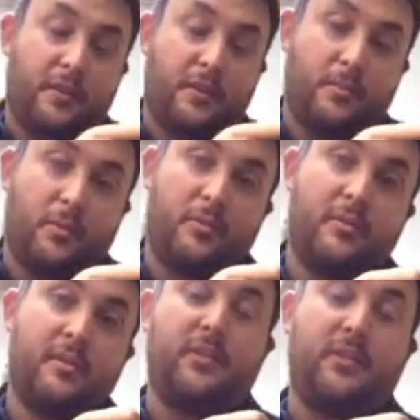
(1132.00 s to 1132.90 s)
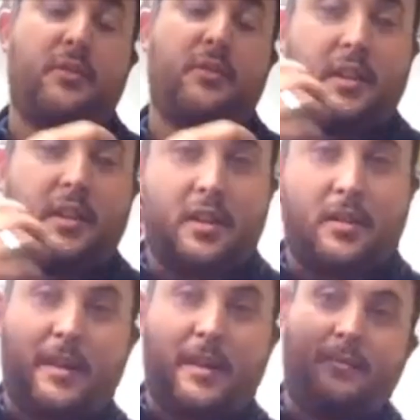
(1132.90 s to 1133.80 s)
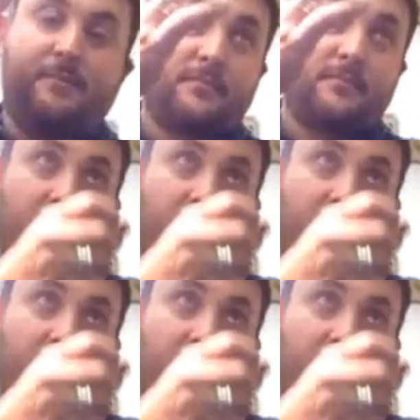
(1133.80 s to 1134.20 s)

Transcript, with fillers: comfortable and you're thinking about,